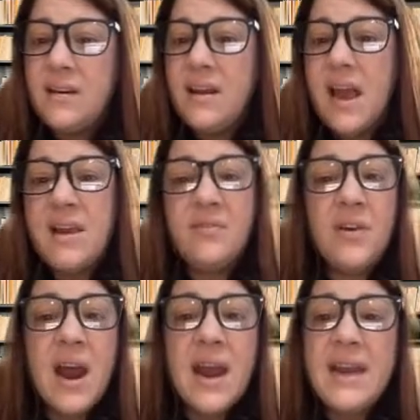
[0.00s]
and a
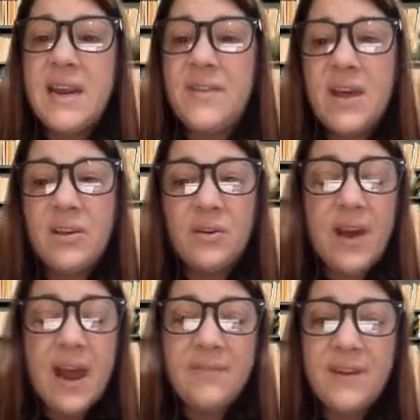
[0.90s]
variety of other
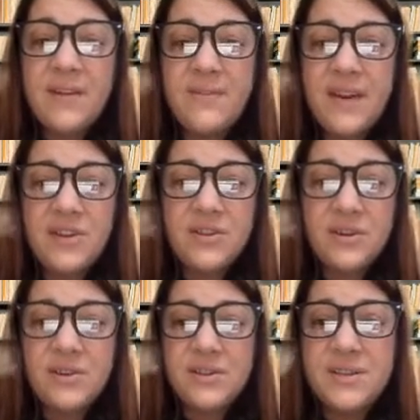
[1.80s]
graphic
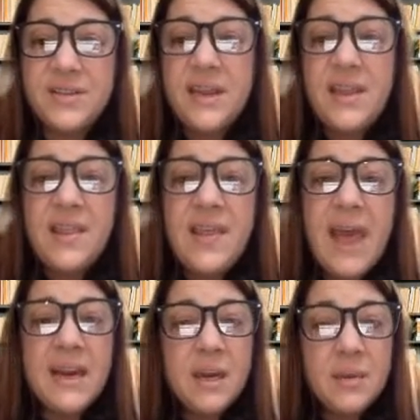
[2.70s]
features
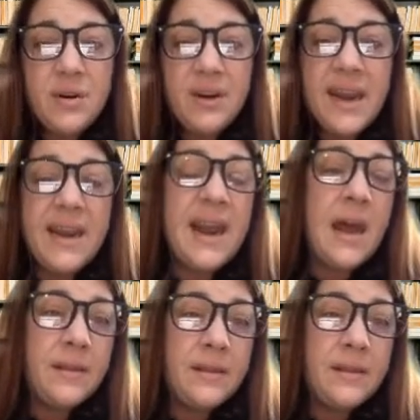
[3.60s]
that communicate how the